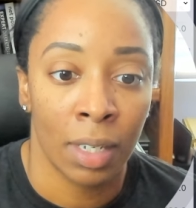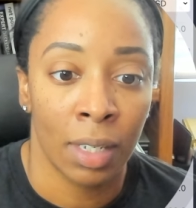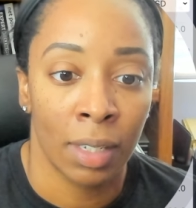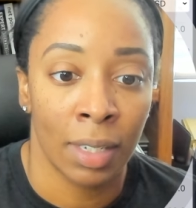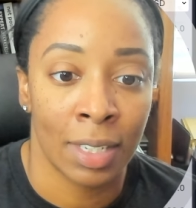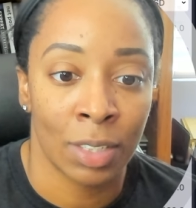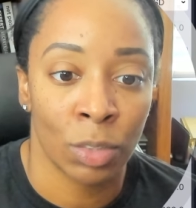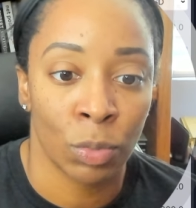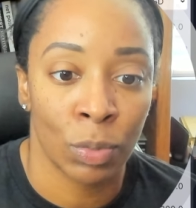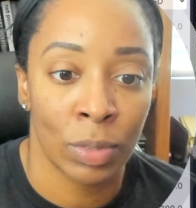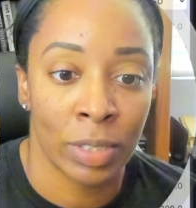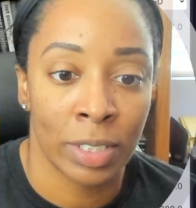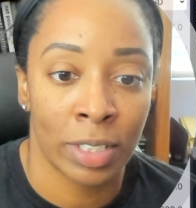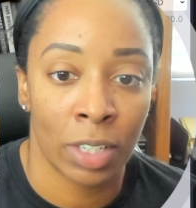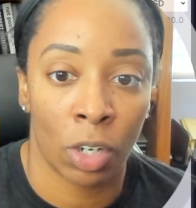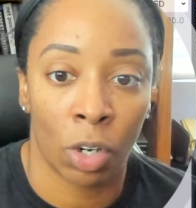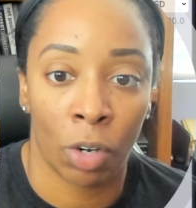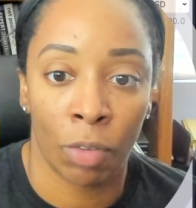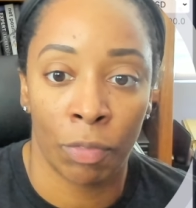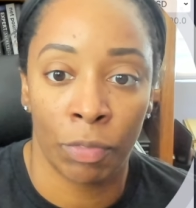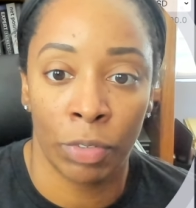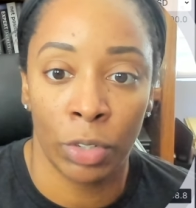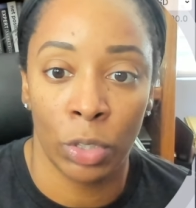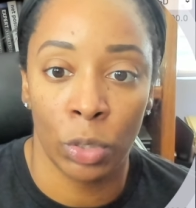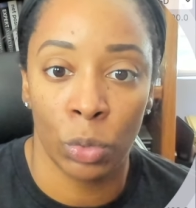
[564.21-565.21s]
Let's reset
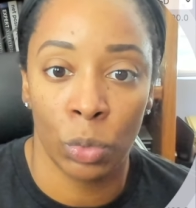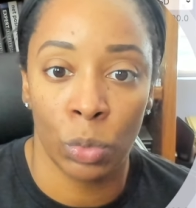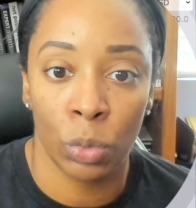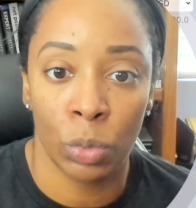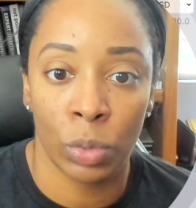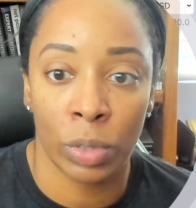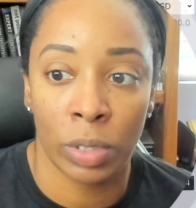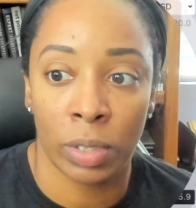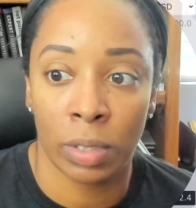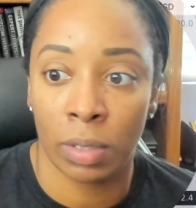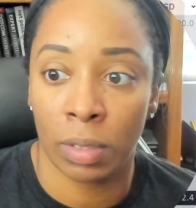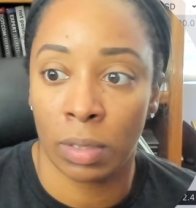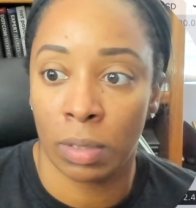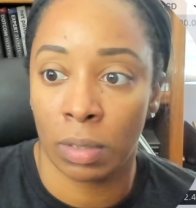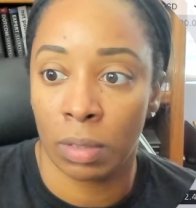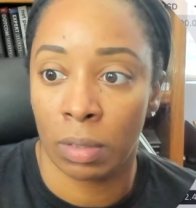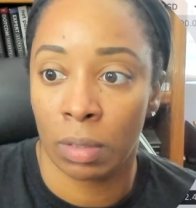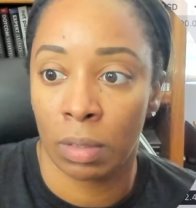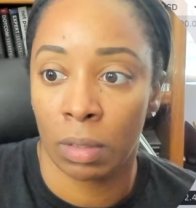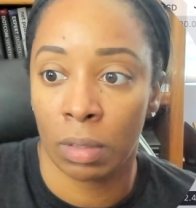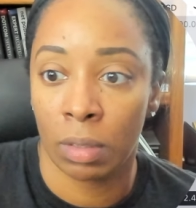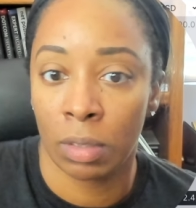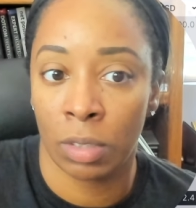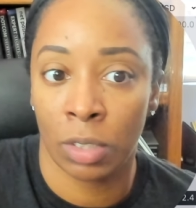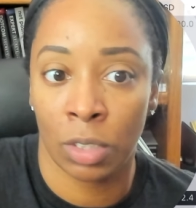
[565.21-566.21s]
our views,
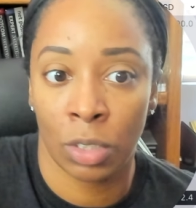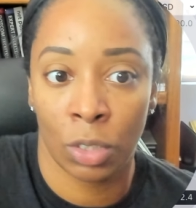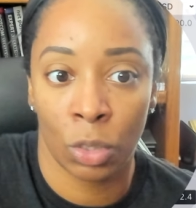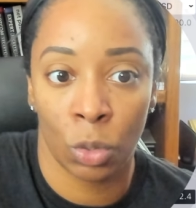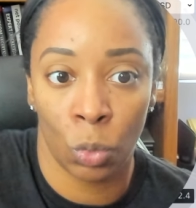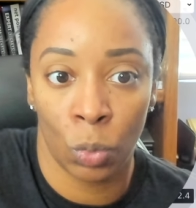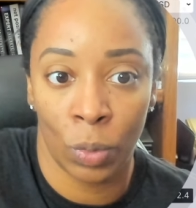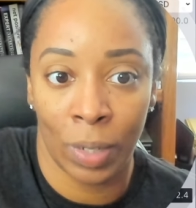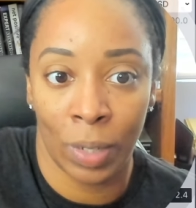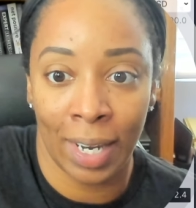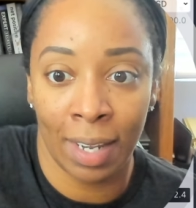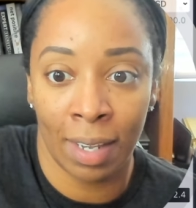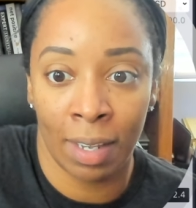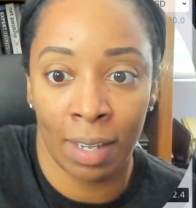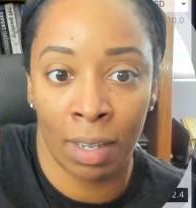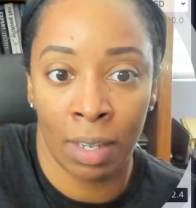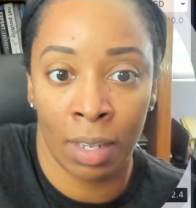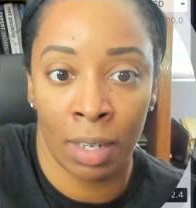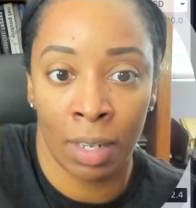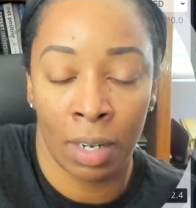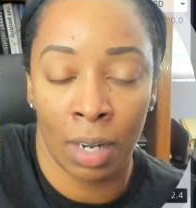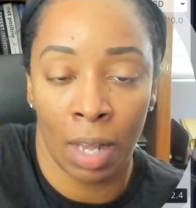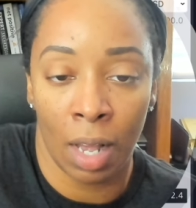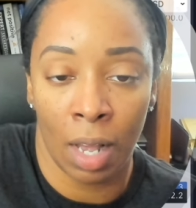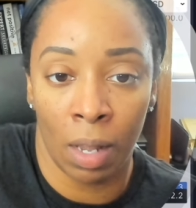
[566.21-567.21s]
scoot
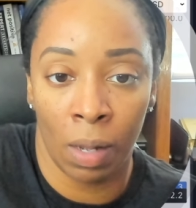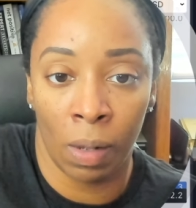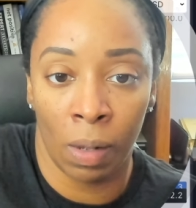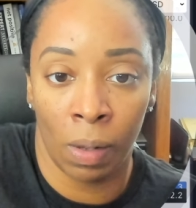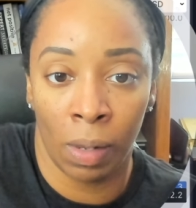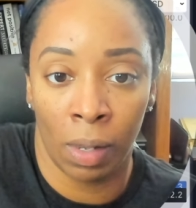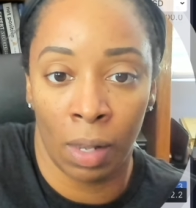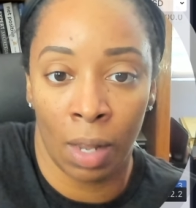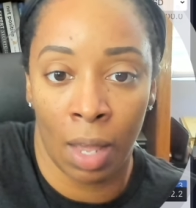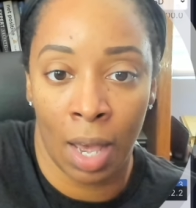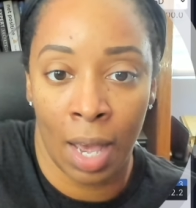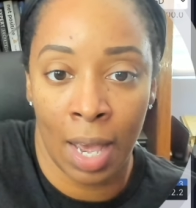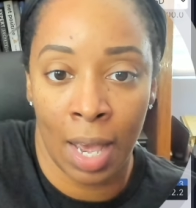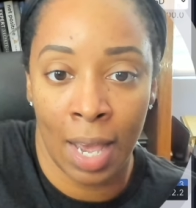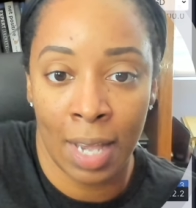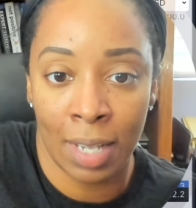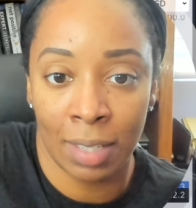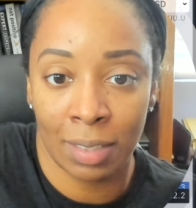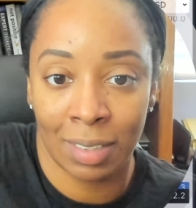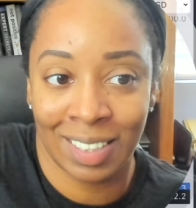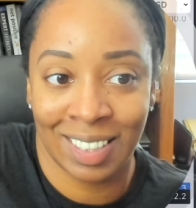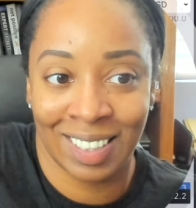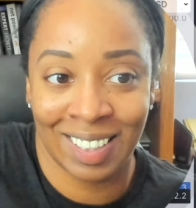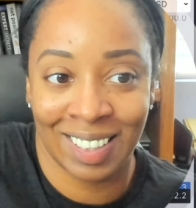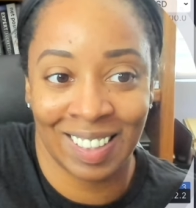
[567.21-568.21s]
in a
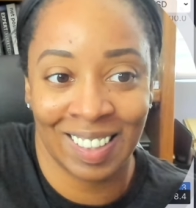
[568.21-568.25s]
lot